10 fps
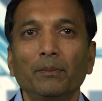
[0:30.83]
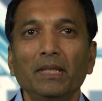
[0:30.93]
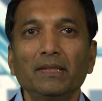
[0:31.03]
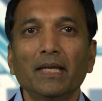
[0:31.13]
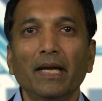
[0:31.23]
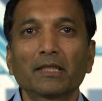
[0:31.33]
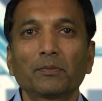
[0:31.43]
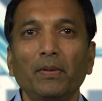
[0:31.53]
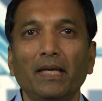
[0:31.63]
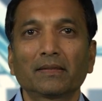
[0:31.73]
P C I
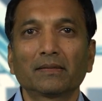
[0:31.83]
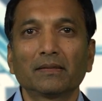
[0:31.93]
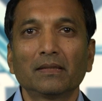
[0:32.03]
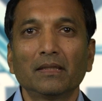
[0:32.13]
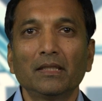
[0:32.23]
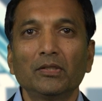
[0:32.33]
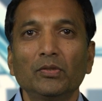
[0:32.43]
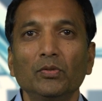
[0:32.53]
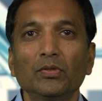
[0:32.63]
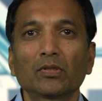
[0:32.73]
Express is
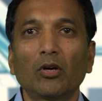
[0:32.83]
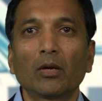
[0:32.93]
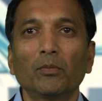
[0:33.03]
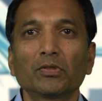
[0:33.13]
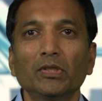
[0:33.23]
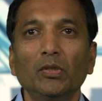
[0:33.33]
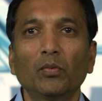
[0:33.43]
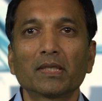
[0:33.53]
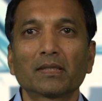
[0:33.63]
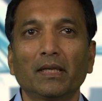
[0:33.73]
used almost
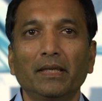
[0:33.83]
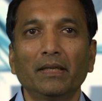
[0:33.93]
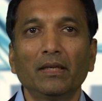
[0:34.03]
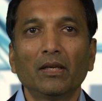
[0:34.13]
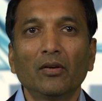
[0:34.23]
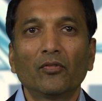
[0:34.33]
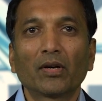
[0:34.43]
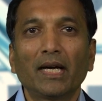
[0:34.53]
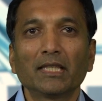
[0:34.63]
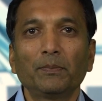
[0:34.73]
universally
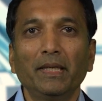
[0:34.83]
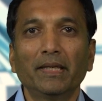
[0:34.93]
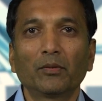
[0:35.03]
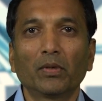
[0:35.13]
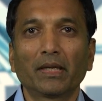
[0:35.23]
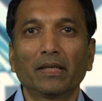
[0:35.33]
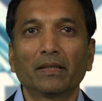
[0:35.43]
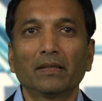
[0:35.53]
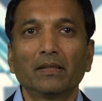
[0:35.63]
for high-speed networking,